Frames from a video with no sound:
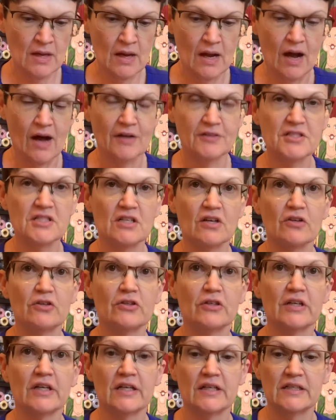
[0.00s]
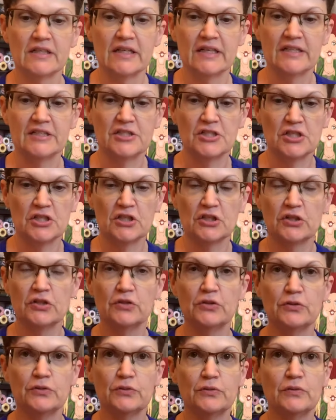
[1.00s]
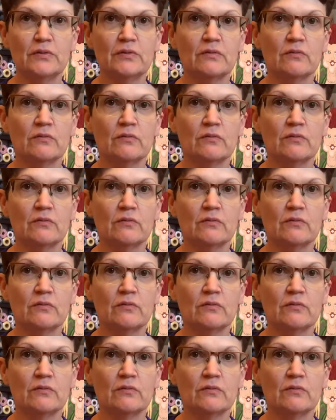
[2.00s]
Also, you're going to need two.